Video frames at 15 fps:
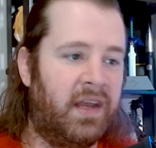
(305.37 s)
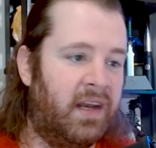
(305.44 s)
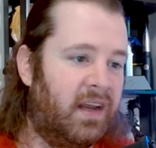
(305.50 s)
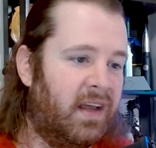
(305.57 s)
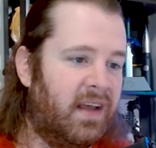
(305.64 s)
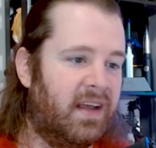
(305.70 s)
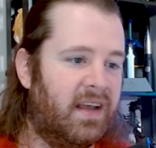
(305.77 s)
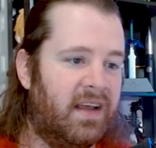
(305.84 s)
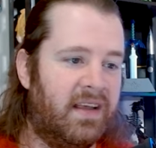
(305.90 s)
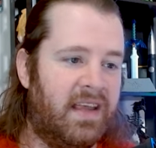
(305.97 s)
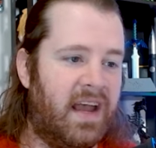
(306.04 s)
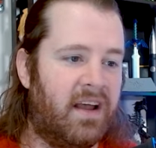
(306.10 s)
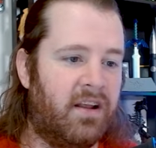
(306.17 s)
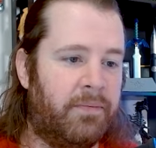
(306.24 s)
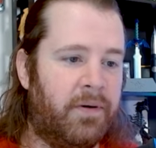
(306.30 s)
And
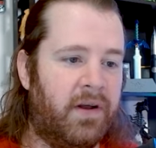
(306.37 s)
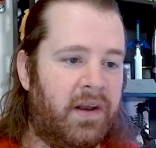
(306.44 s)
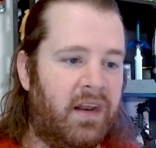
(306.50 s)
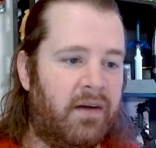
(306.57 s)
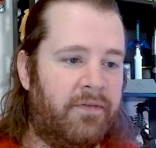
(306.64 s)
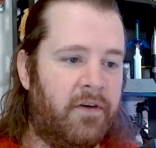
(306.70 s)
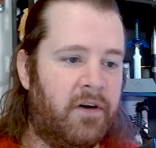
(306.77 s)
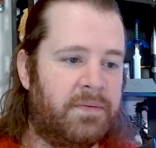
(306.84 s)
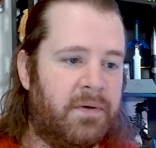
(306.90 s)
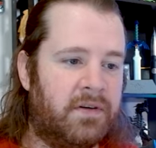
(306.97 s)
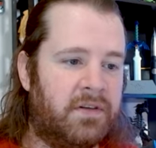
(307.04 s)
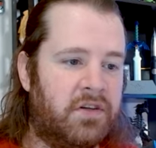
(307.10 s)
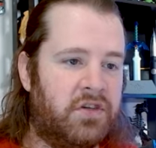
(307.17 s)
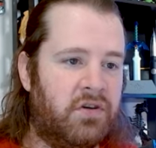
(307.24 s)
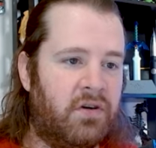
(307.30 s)
yeah, they're putting in a first
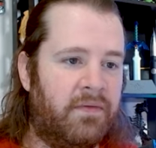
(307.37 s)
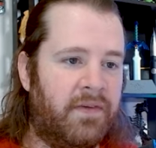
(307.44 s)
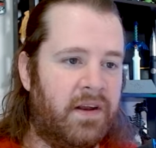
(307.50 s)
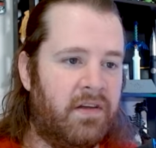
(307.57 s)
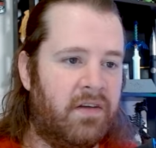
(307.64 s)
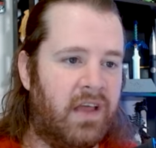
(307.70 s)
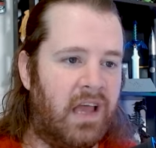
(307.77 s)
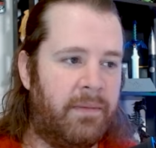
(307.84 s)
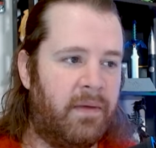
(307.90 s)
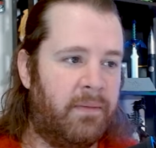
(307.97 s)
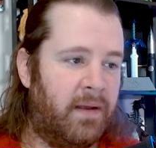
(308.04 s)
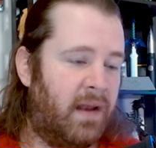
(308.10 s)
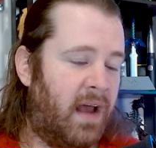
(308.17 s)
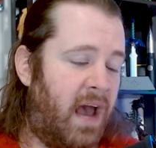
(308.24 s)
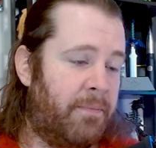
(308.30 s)
person shooter video game. I
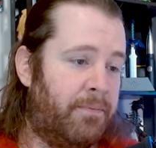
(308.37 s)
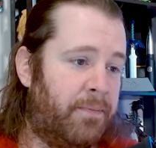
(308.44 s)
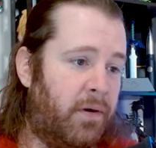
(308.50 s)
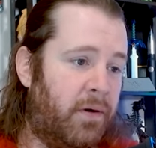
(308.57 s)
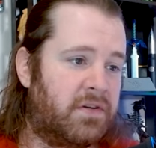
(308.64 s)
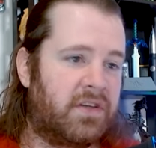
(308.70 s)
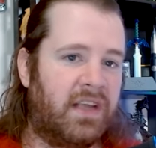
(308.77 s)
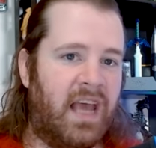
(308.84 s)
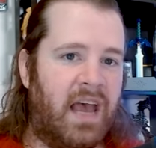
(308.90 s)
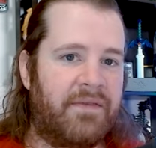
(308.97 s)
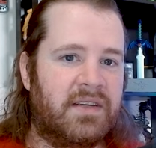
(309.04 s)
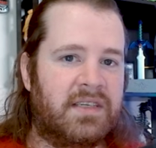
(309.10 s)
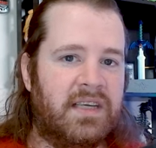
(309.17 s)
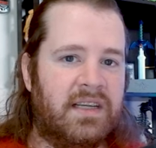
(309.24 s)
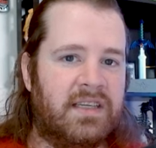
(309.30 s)
mean, I personally
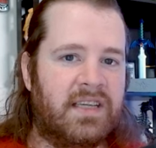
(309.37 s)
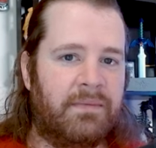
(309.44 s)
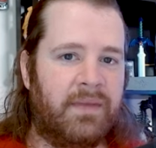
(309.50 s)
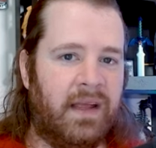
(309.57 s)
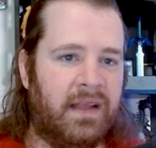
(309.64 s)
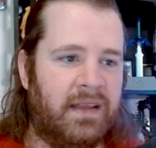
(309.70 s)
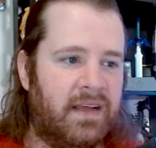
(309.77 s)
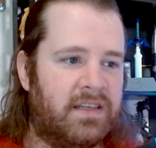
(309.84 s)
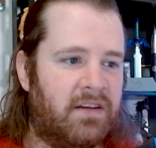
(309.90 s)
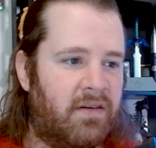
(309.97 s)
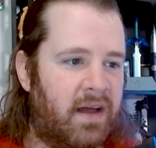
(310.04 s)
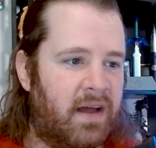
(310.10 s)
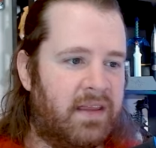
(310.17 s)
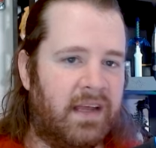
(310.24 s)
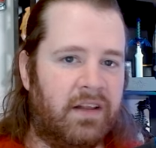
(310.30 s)
haven't seen something like this, so
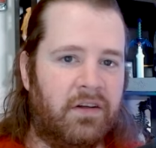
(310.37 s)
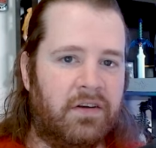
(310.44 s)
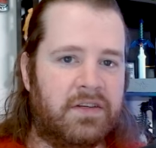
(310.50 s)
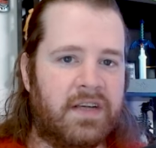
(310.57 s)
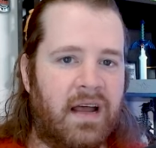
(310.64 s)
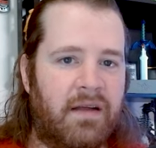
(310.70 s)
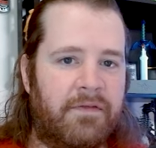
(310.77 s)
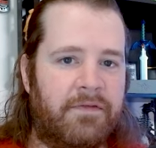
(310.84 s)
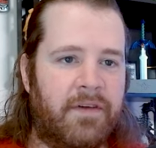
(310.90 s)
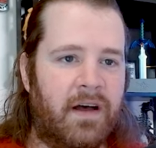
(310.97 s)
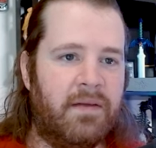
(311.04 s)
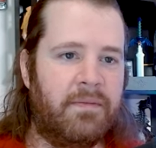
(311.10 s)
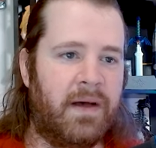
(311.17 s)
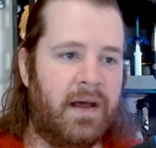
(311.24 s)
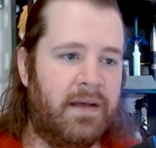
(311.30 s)
I think it looks kind of
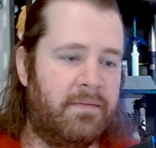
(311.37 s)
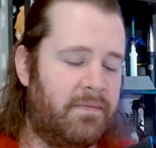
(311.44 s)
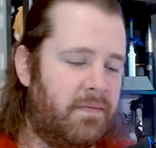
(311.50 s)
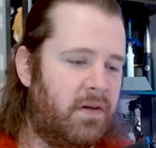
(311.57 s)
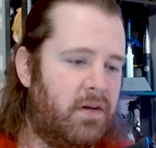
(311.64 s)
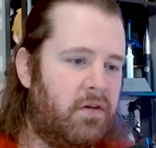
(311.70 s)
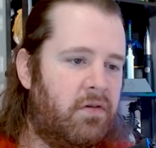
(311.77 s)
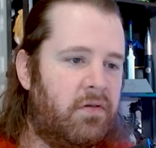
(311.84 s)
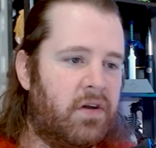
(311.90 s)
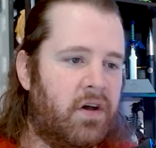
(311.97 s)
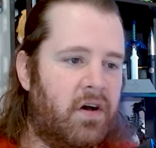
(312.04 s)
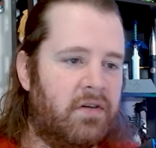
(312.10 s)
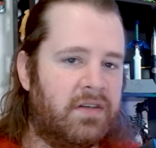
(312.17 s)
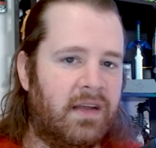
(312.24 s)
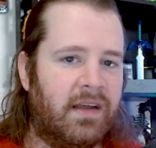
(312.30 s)
fun, but who
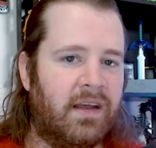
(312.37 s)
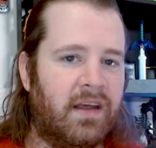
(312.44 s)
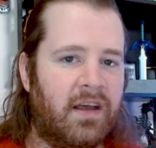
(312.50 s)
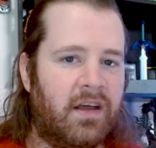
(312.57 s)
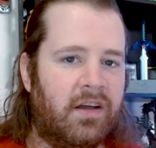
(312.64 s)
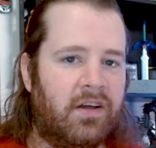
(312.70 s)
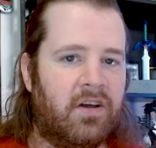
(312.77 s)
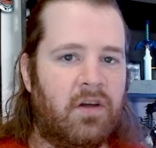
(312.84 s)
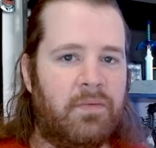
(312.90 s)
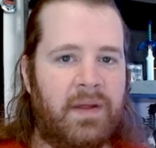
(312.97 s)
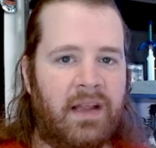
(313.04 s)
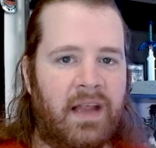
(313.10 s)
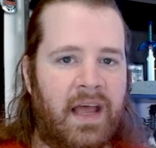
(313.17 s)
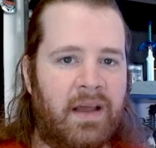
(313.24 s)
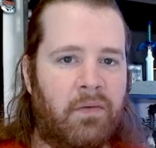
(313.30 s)
knows? It could
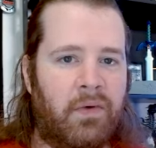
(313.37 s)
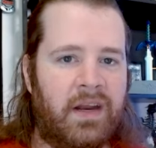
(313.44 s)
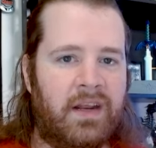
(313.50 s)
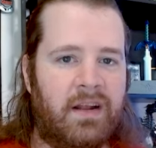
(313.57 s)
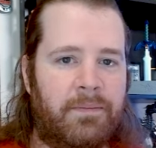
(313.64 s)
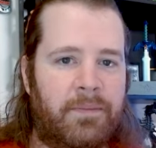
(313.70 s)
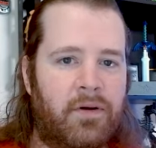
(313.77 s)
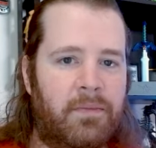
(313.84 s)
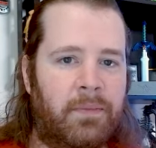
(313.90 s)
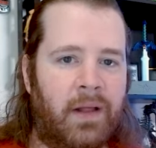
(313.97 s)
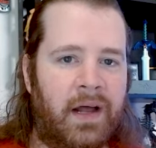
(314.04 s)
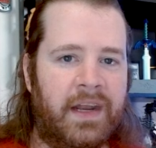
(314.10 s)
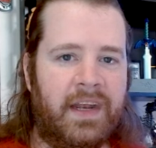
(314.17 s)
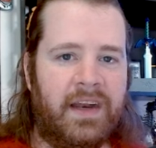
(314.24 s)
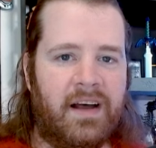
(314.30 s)
be like Winnie the Pooh
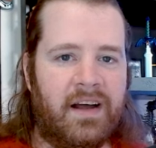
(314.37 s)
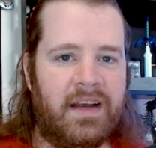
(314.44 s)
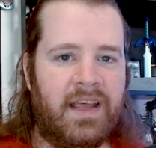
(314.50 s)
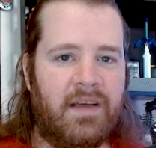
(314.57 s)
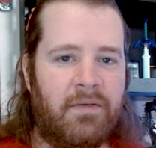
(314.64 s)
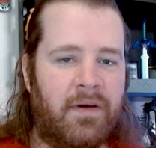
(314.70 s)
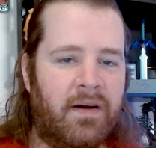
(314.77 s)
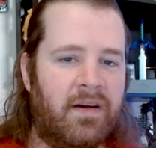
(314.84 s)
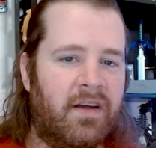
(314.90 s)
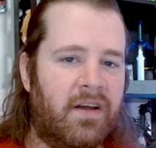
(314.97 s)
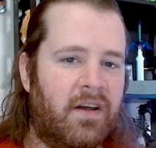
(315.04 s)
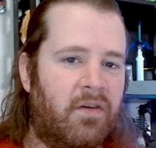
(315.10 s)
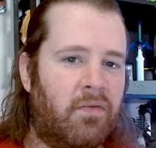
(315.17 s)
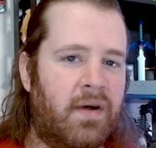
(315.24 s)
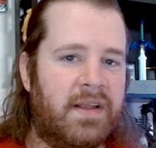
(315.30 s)
Blood and Honey, where
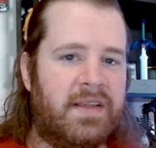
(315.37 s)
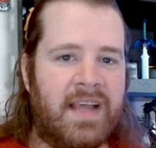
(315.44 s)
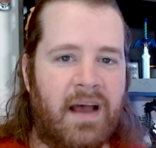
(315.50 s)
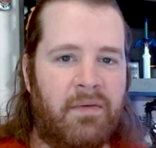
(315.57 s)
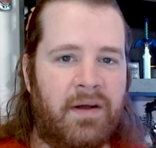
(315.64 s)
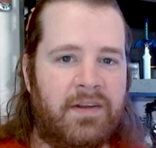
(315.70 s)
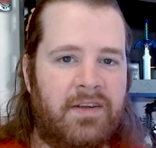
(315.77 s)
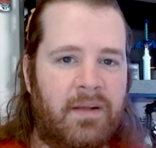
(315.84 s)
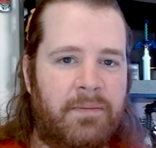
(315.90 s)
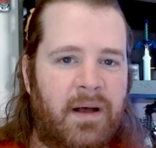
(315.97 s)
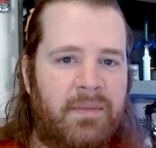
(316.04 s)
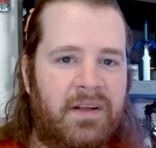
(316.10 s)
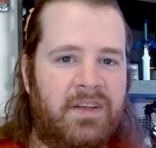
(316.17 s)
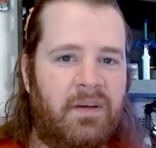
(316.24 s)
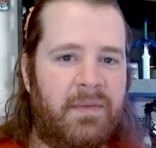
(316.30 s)
once that went to the
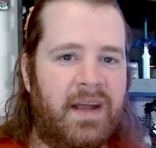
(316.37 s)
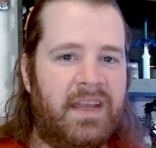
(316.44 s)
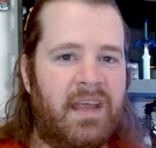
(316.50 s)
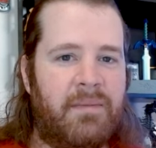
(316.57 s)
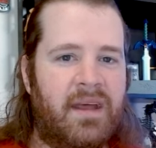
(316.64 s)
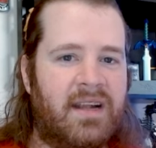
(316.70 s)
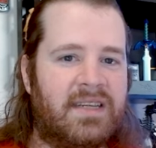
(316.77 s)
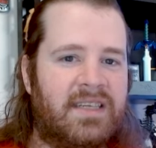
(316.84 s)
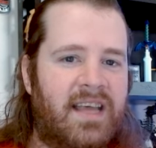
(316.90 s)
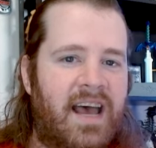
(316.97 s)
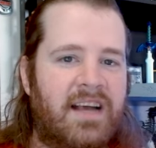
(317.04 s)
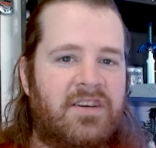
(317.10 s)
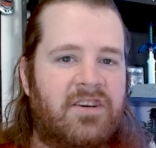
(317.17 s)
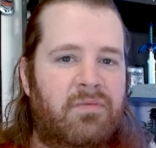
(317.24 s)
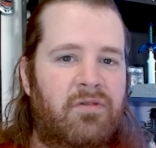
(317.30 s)
public domain, they made a
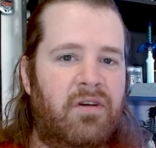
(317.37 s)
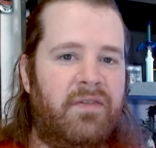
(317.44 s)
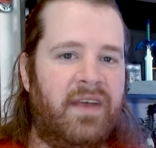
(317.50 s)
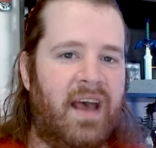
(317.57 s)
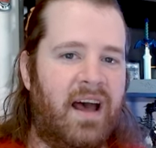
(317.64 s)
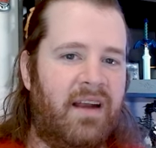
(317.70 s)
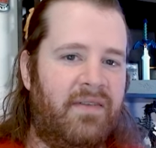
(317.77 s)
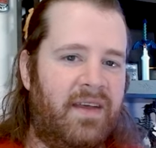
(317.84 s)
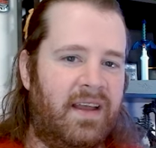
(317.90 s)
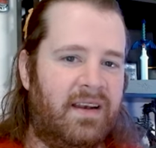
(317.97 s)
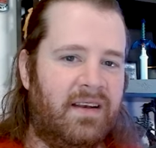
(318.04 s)
slasher movie out of it.